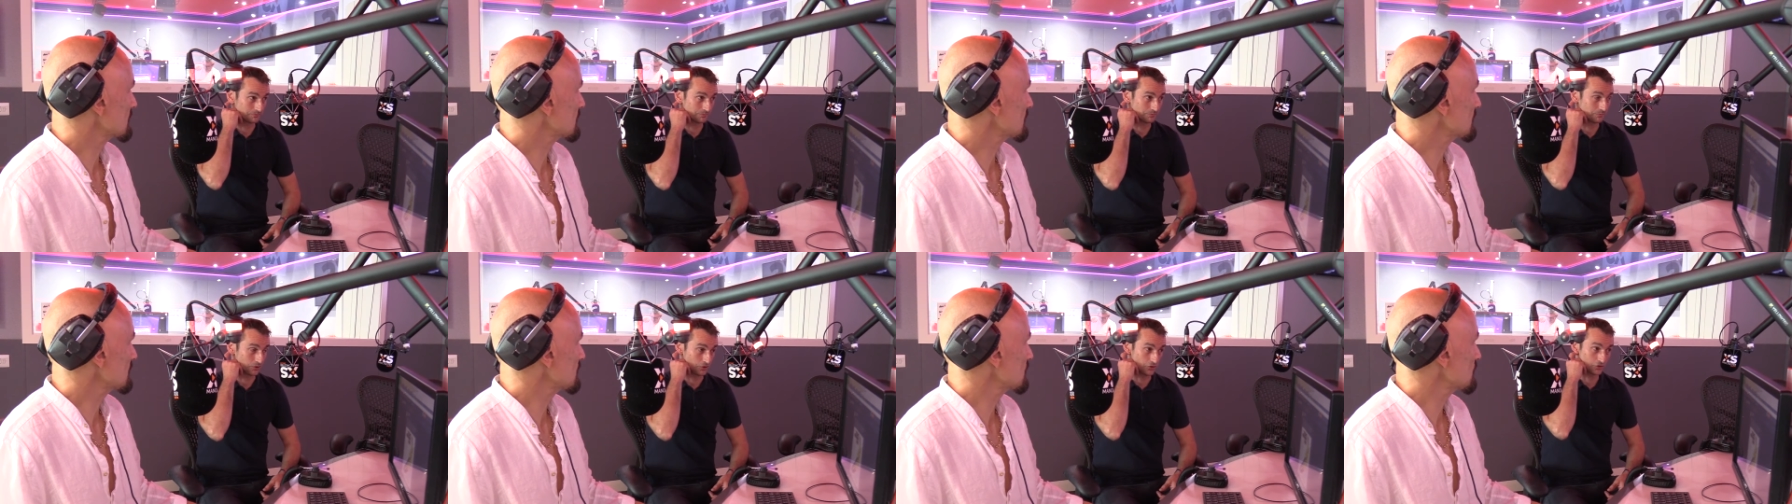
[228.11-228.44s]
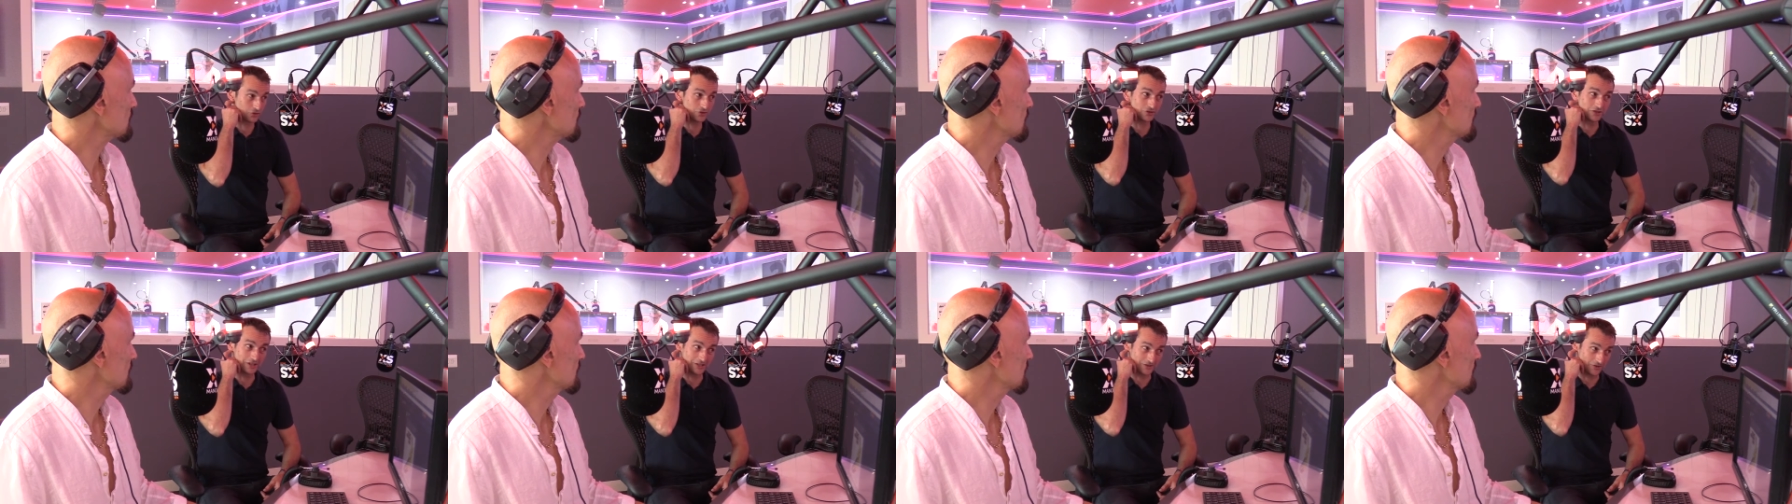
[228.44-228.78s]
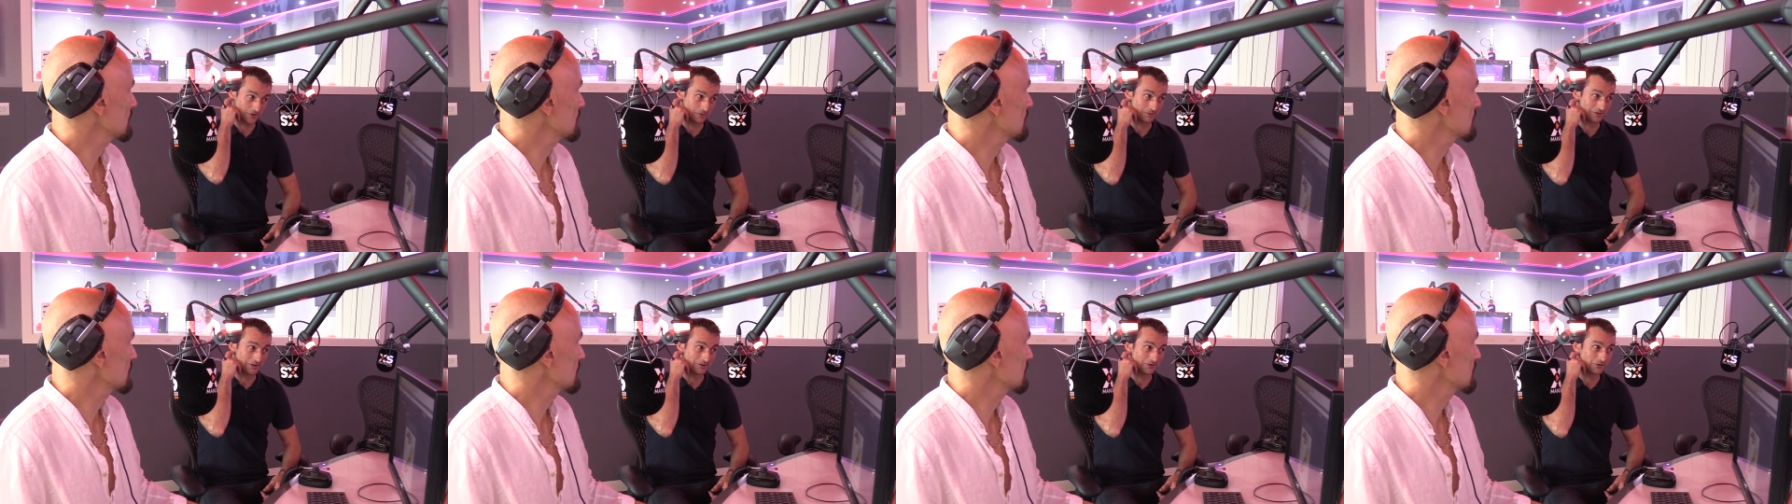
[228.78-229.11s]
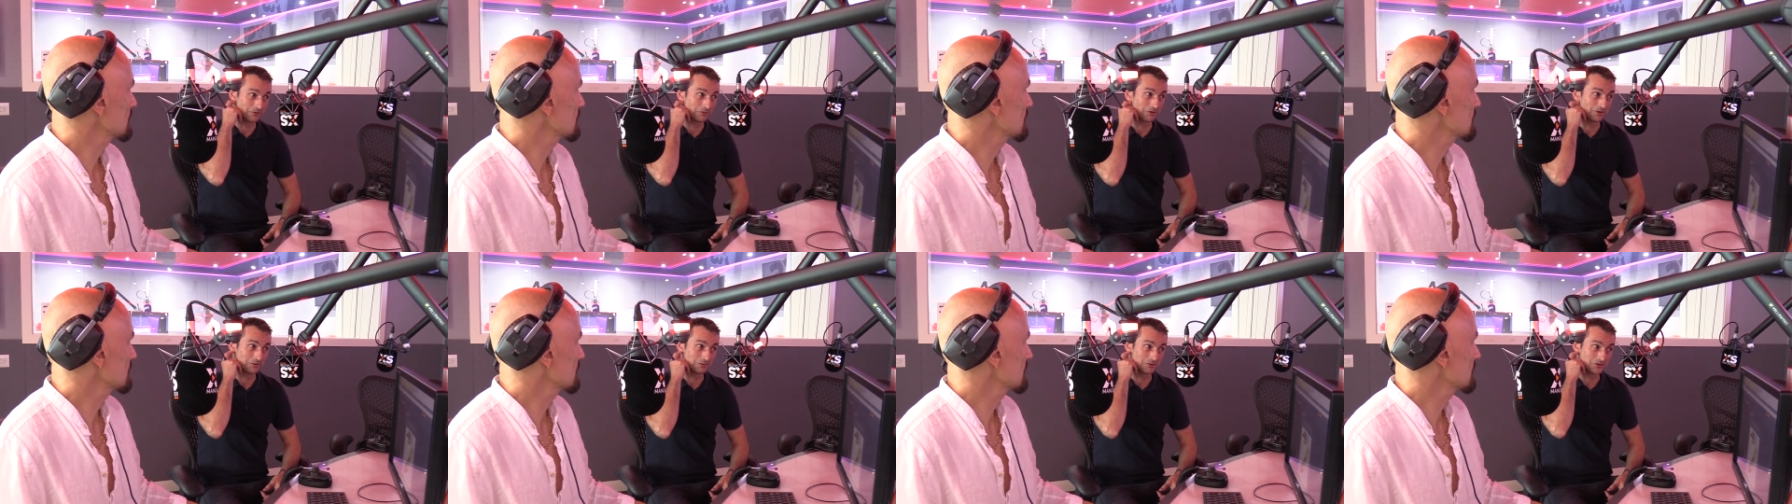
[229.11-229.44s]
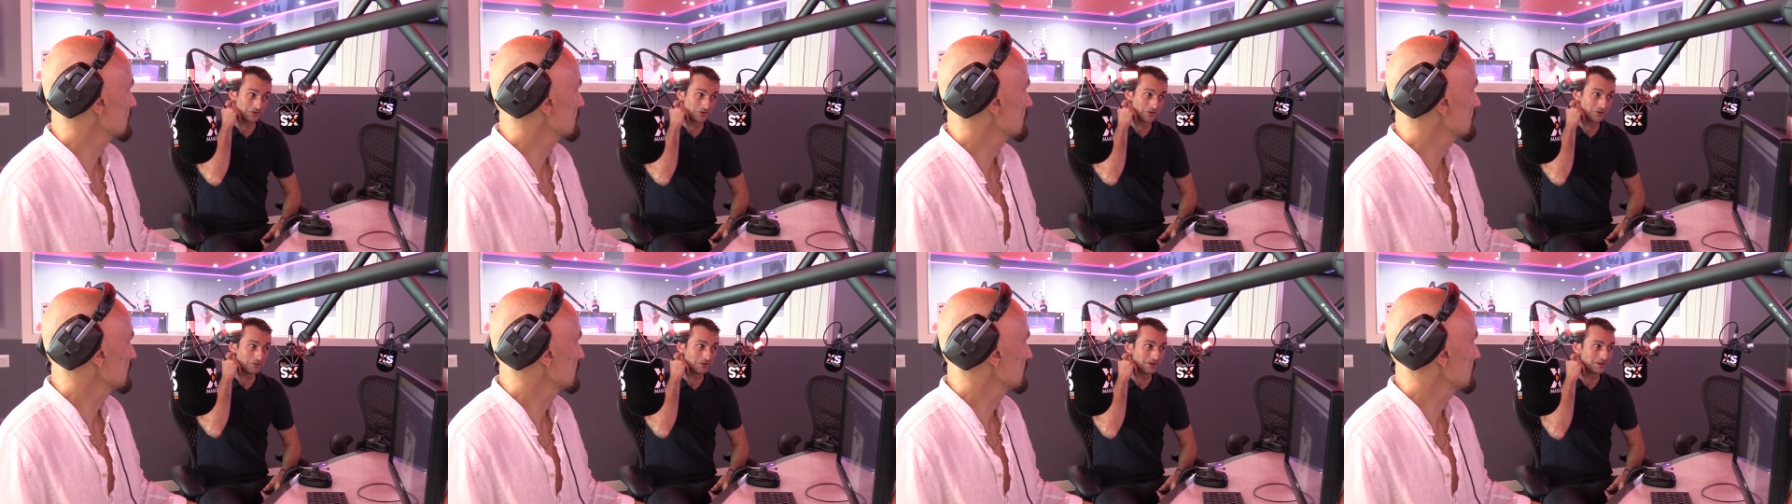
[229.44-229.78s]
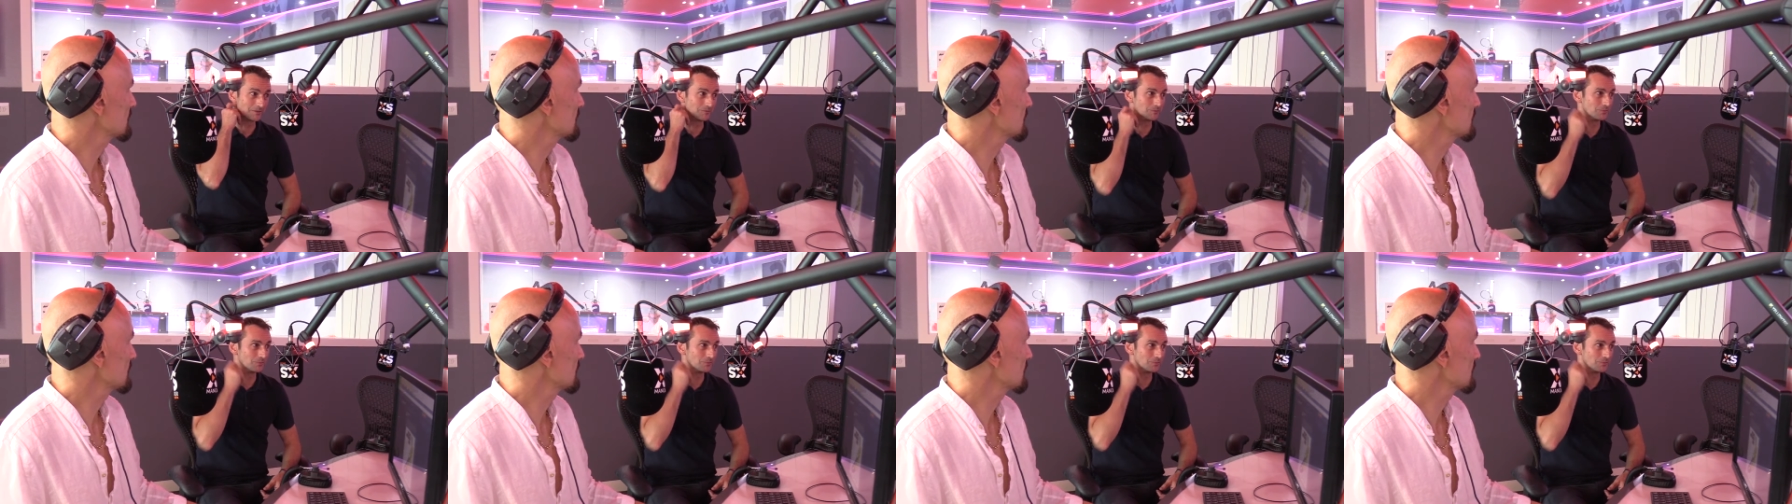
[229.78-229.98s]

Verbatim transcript: percussionists coming who knew what they were doing,